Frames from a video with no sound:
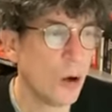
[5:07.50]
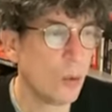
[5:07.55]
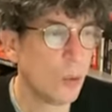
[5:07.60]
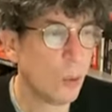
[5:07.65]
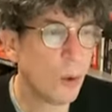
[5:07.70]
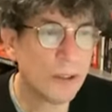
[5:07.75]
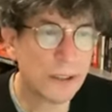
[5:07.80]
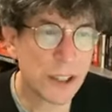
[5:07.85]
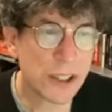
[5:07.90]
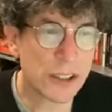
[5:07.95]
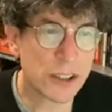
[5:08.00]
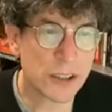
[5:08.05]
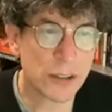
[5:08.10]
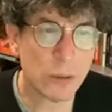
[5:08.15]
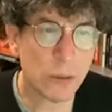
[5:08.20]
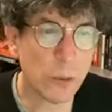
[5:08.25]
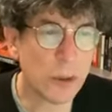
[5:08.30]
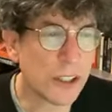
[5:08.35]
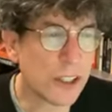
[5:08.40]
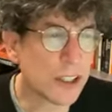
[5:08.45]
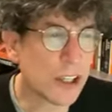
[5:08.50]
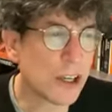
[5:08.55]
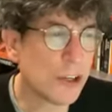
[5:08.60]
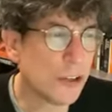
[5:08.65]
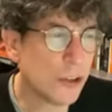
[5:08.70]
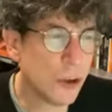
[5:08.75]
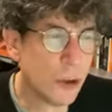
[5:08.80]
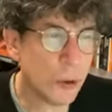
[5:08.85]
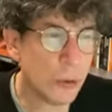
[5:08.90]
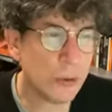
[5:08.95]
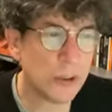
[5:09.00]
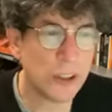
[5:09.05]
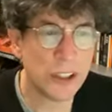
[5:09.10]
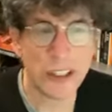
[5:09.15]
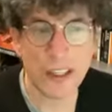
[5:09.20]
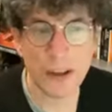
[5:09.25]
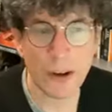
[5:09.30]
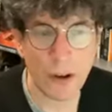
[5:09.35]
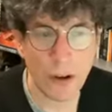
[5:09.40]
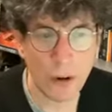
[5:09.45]
What does what does a new
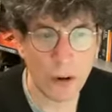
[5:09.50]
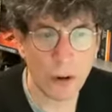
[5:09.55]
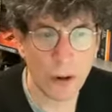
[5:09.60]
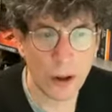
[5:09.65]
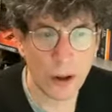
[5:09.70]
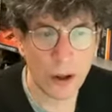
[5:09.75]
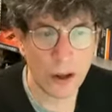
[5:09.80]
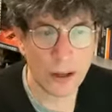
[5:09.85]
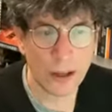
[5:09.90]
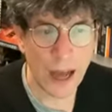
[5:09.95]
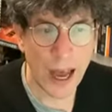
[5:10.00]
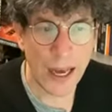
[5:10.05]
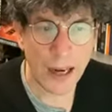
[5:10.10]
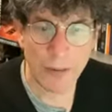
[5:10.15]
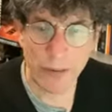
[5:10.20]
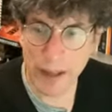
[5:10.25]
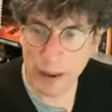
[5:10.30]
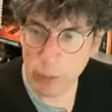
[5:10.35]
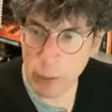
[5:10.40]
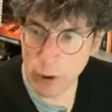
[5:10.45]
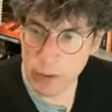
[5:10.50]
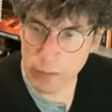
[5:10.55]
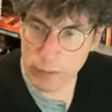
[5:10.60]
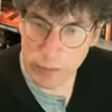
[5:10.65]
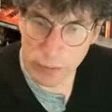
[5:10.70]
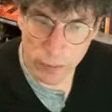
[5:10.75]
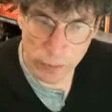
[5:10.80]
deal kind of like what